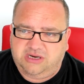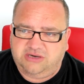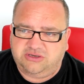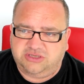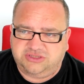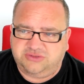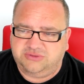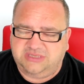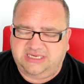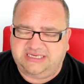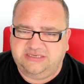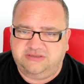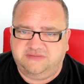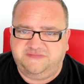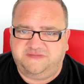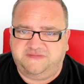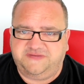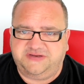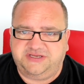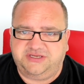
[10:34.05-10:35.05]
I'm going to do that in
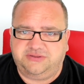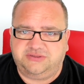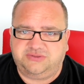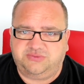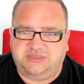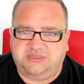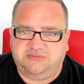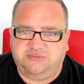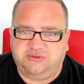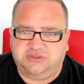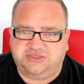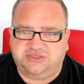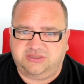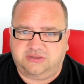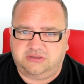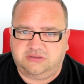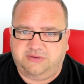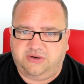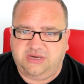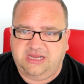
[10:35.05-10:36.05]
another video as well. I'm going to
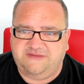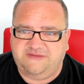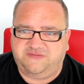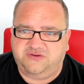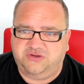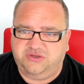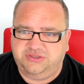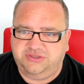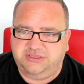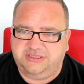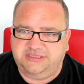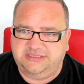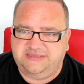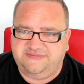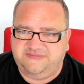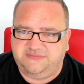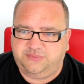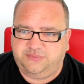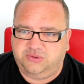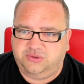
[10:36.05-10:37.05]
talk about Everton and
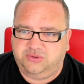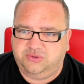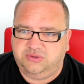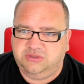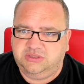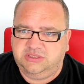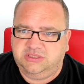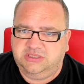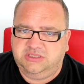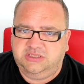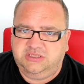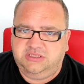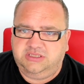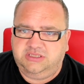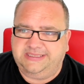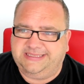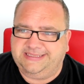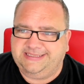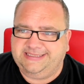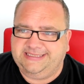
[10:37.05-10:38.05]
Liverpool
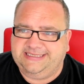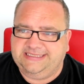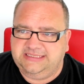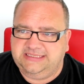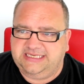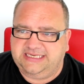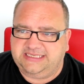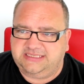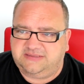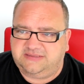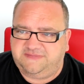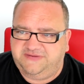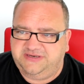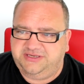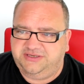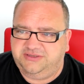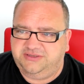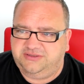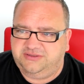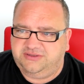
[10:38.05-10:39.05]
uh, in the next
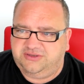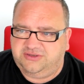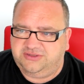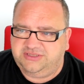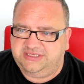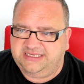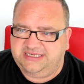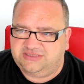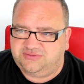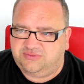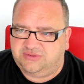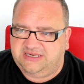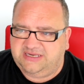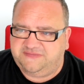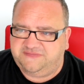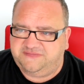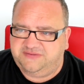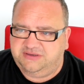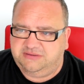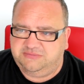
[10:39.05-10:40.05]
video or the next one
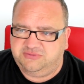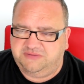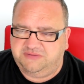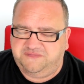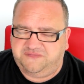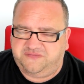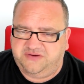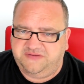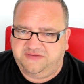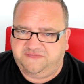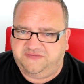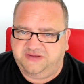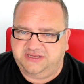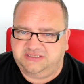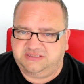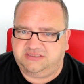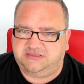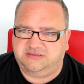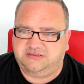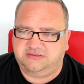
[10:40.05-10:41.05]
after, I'm doing three
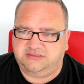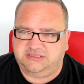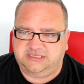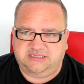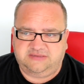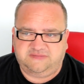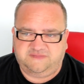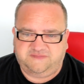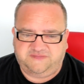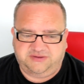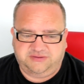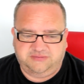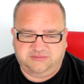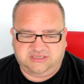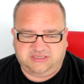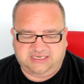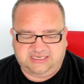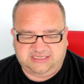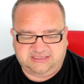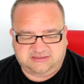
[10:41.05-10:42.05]
vids, yeah, for you
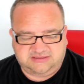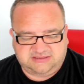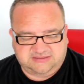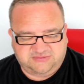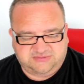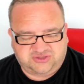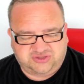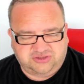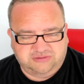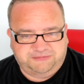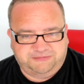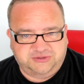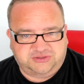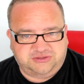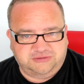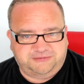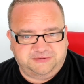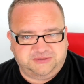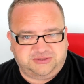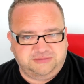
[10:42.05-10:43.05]
guys, because I'm super,
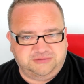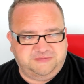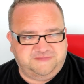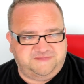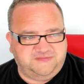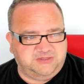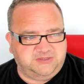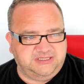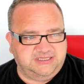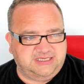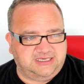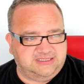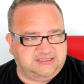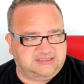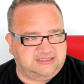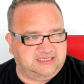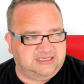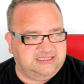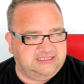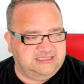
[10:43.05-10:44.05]
super, super fucking
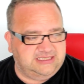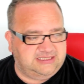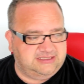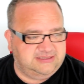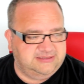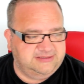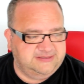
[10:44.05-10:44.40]
nice like that.